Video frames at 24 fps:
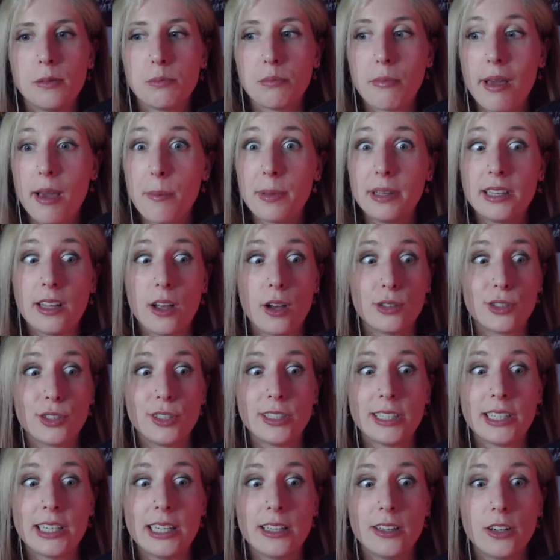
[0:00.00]
Maybe the other
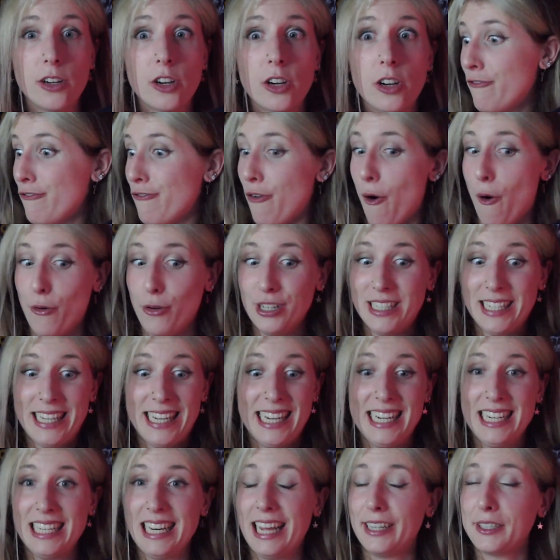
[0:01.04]
healer won't
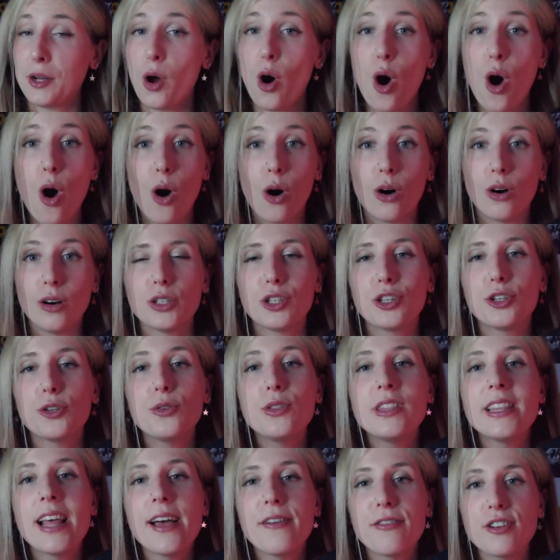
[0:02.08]
heal at all. You
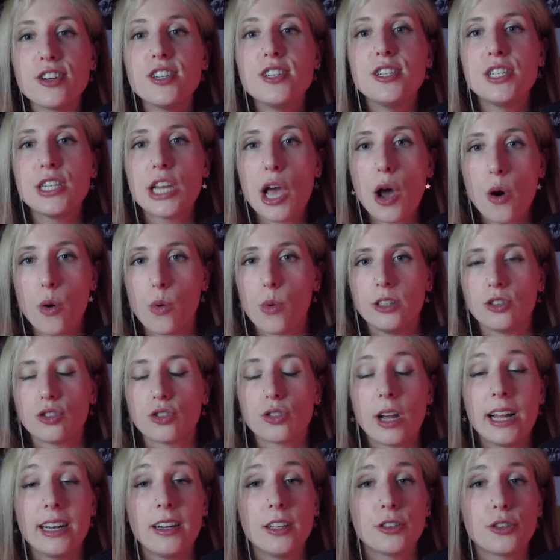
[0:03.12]
never know.
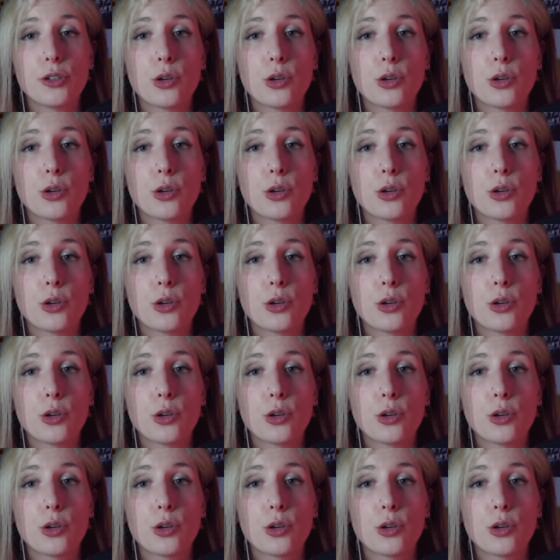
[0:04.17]
Try not to